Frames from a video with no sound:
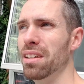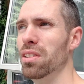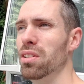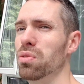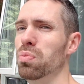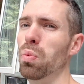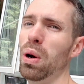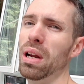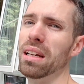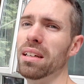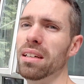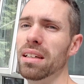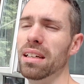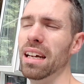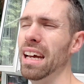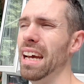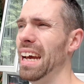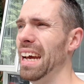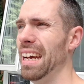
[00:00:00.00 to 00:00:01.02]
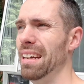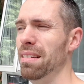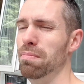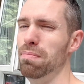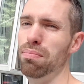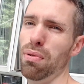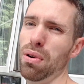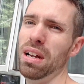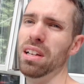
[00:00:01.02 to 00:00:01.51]
There's wind,
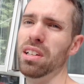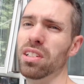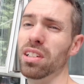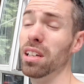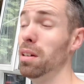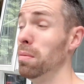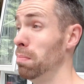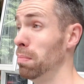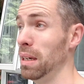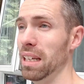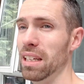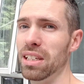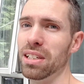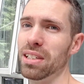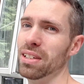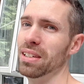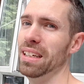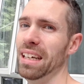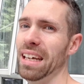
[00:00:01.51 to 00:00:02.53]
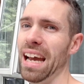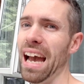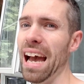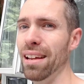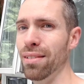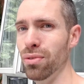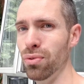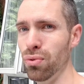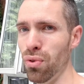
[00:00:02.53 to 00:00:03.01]
breezy, but it's sunny
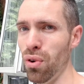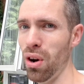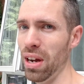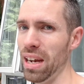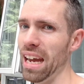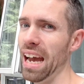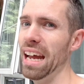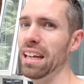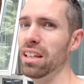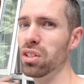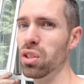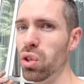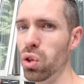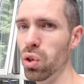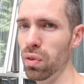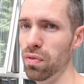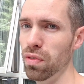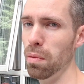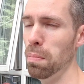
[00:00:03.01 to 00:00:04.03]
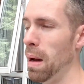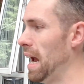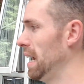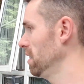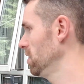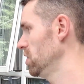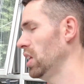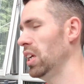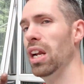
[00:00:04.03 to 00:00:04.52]
and dry, and it's good for
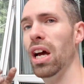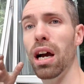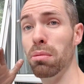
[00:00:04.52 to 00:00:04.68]
painting.